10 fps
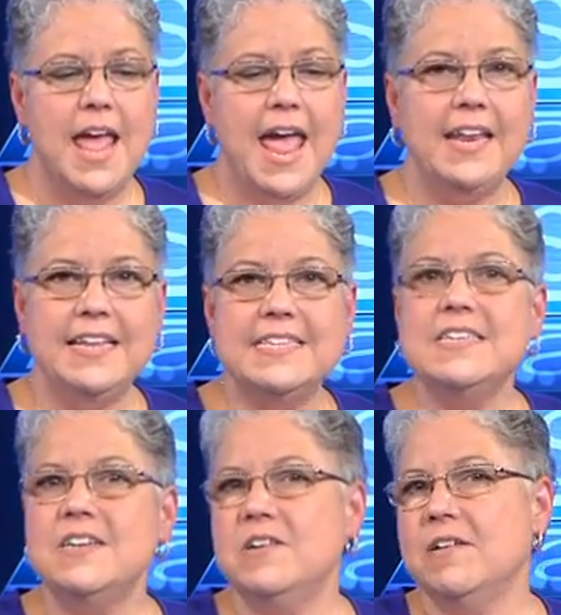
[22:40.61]
And
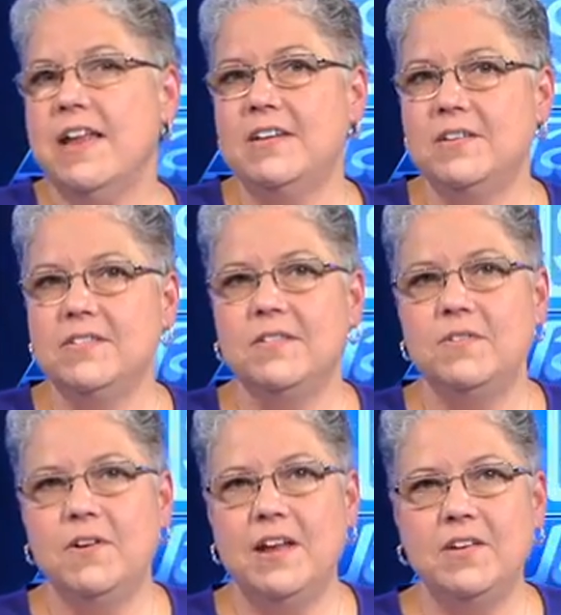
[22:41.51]
listen to your editors.
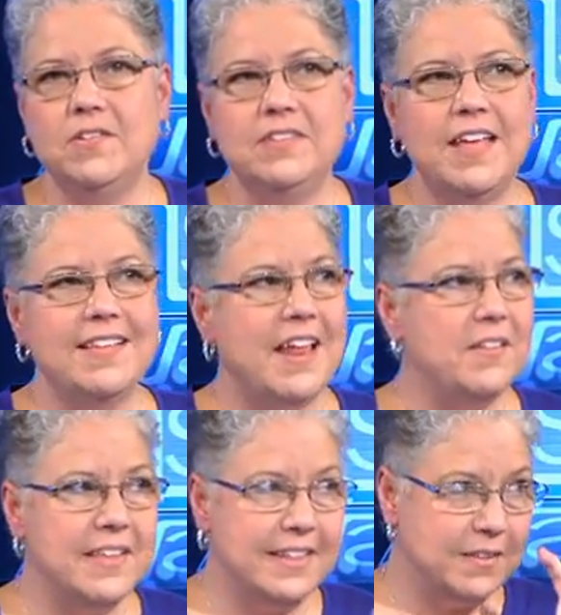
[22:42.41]
If your editor says, I
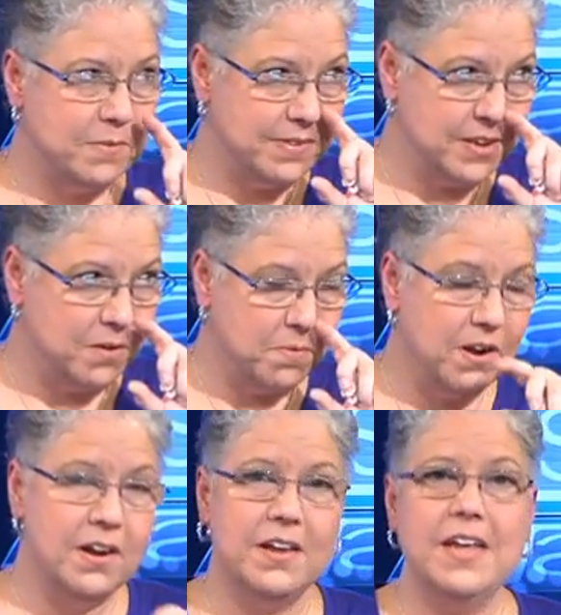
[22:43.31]
don't think this one's going to
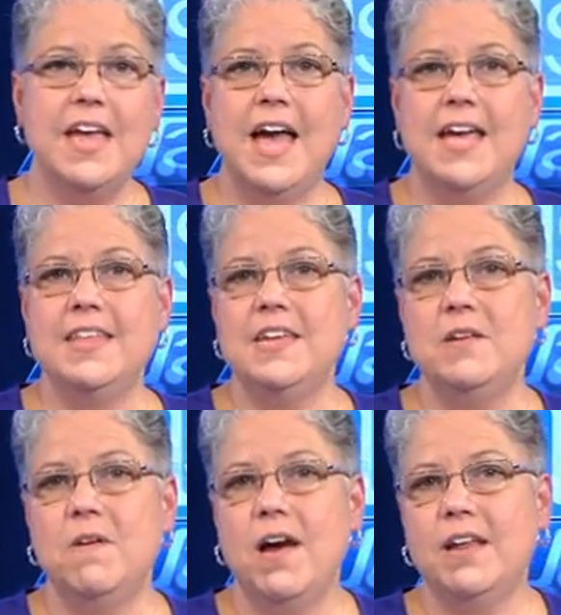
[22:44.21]
work, I think
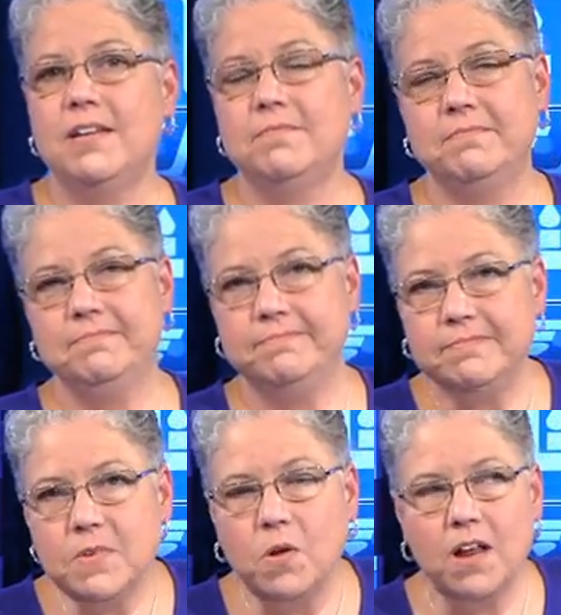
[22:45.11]
you ought to
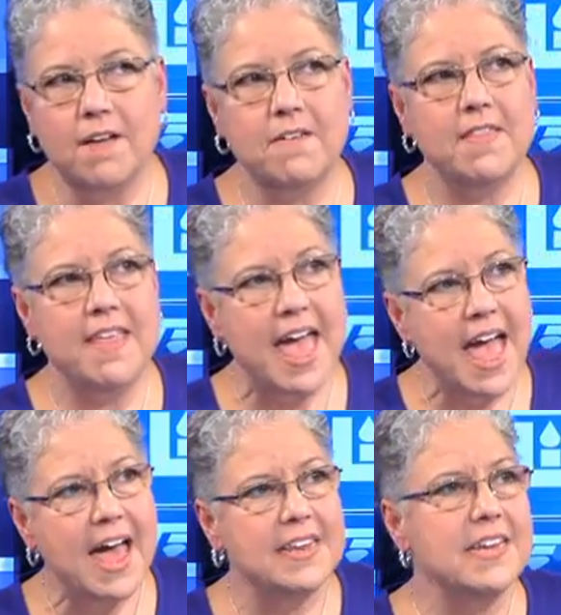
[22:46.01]
hold off on
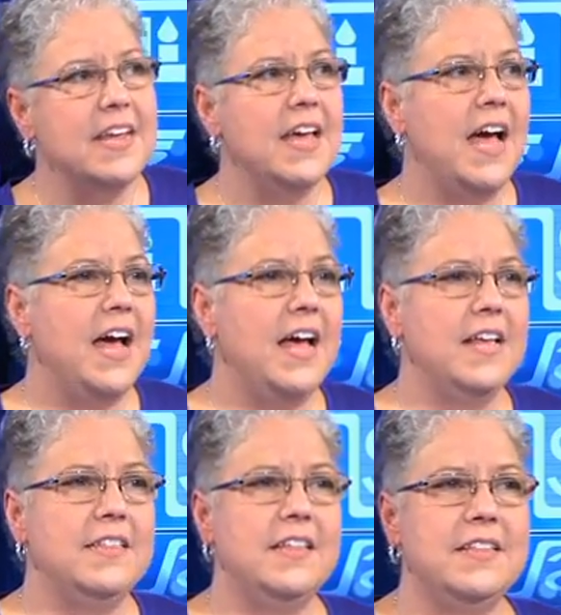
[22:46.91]
that,
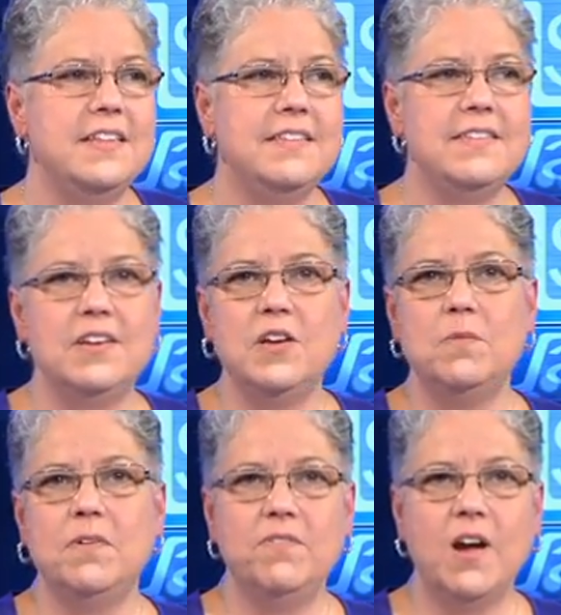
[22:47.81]
uh, this isn't a
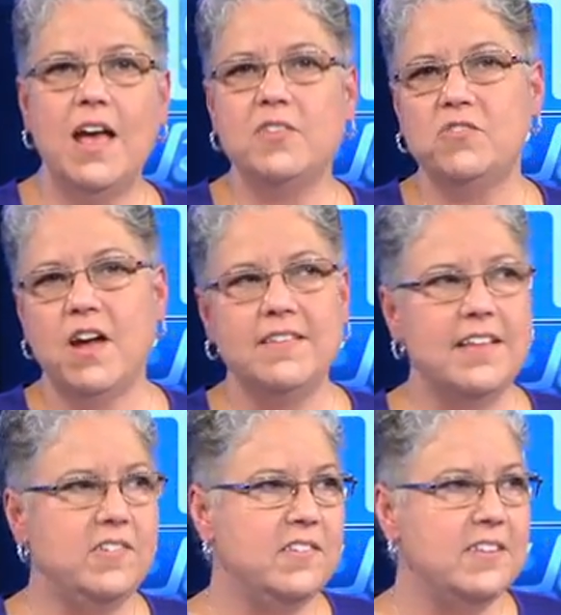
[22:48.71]
good one for us, try
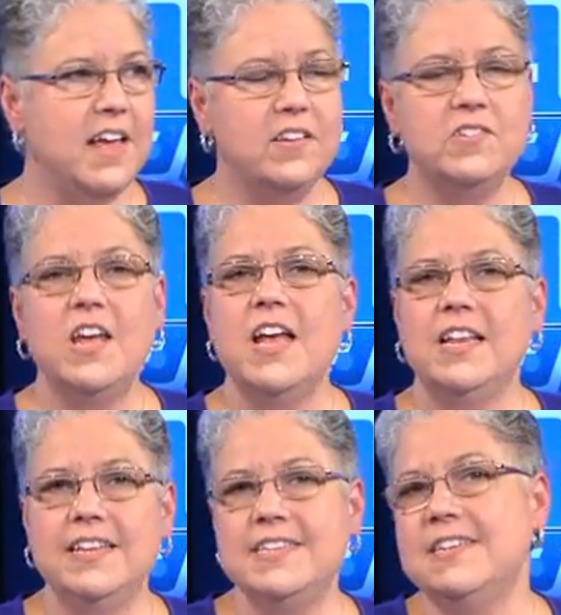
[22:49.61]
such and such.
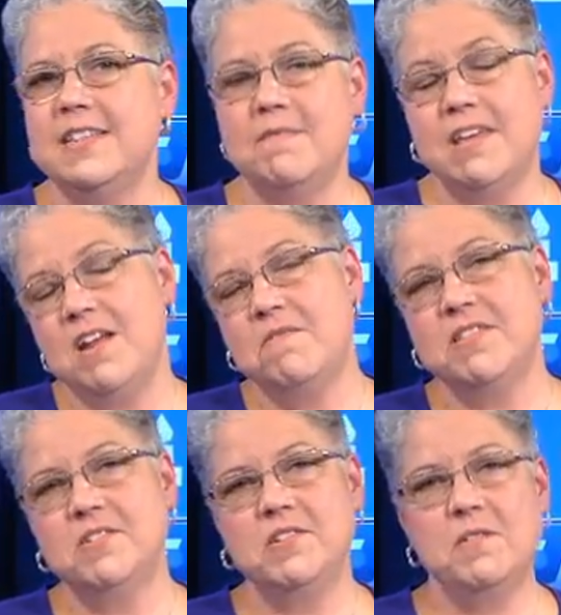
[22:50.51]
Listen to them. They know
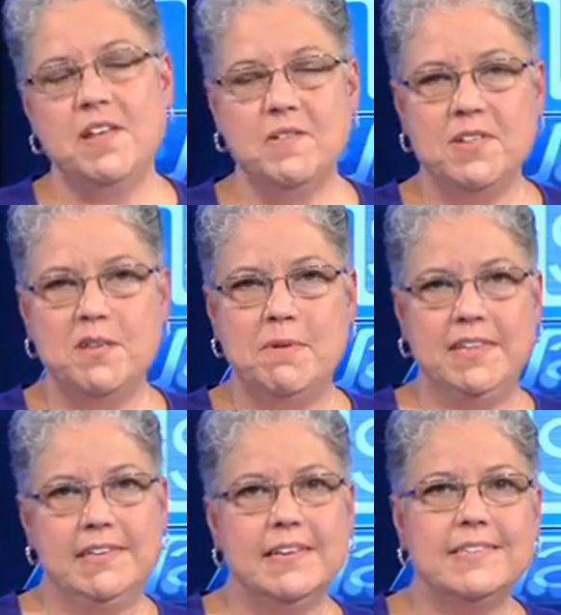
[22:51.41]
what they're doing. They're in the
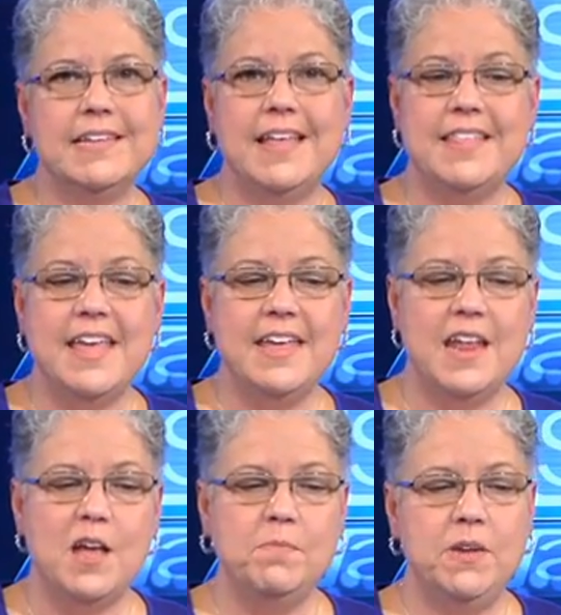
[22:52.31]
business, and they can
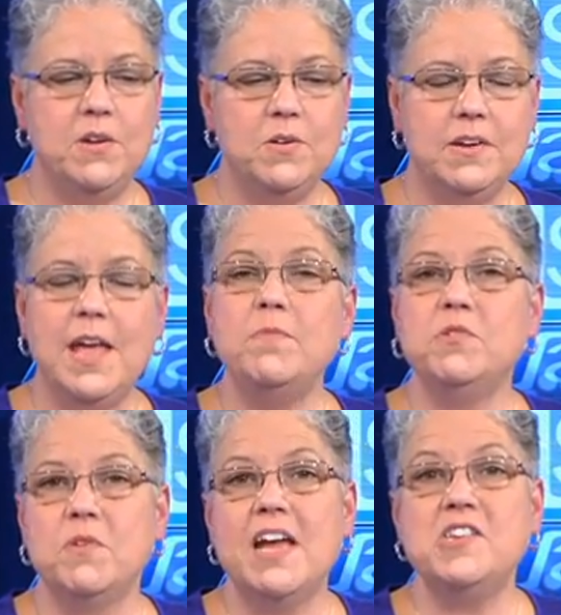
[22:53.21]
help you, help
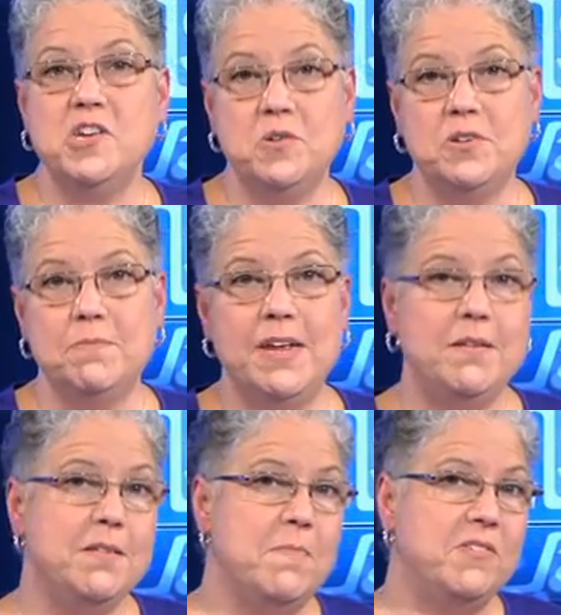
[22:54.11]
direct you to
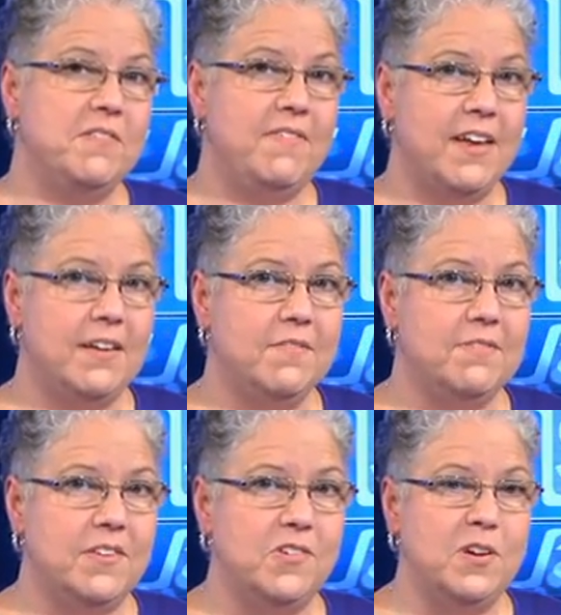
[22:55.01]
being the most effective
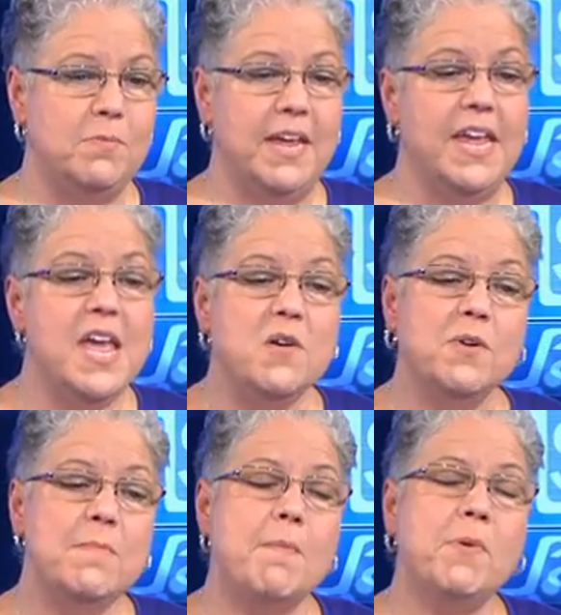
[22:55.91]
that you can be.
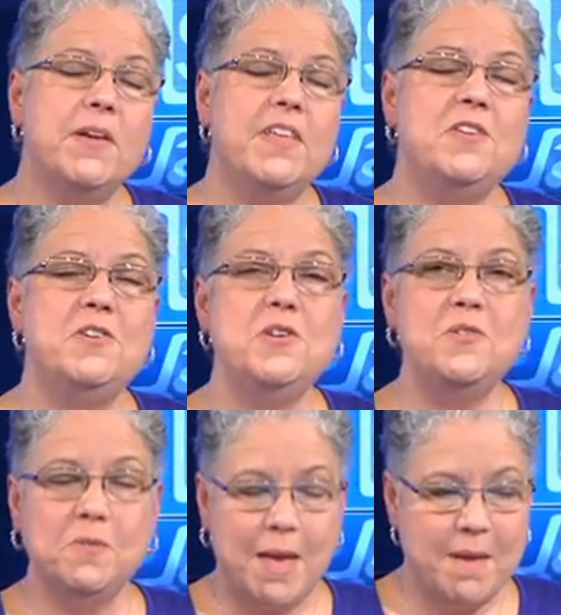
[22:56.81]
Remembering that
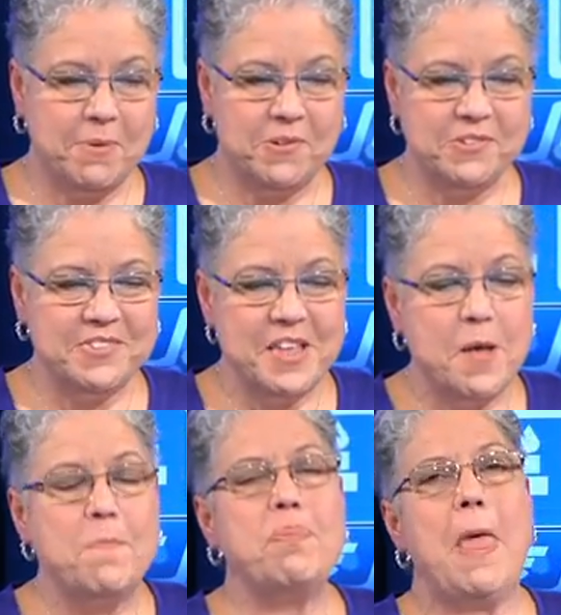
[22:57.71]
newspapers
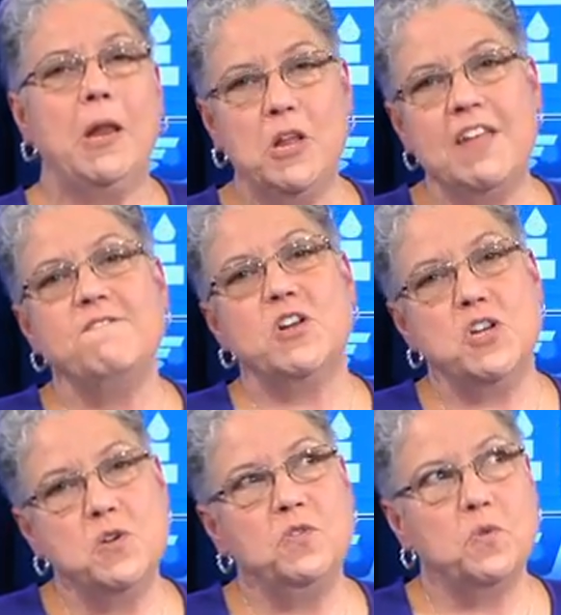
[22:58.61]
are looking for
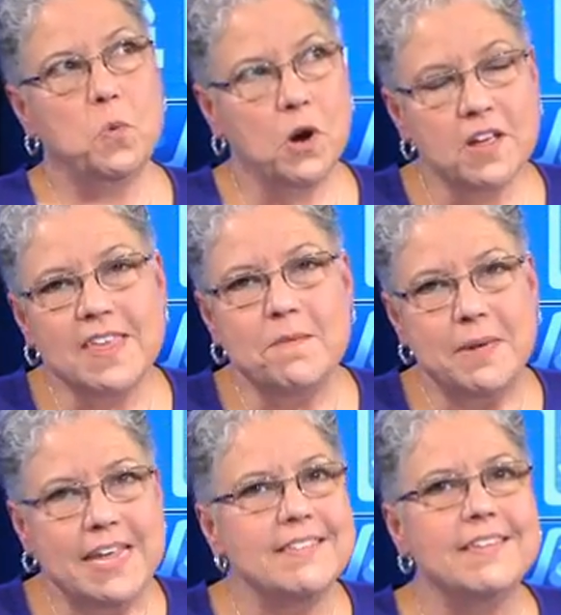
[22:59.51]
newsworthy
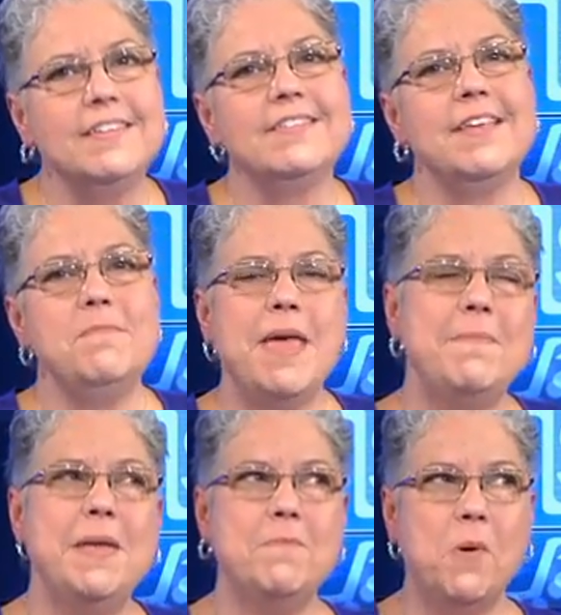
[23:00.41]
pieces. It may be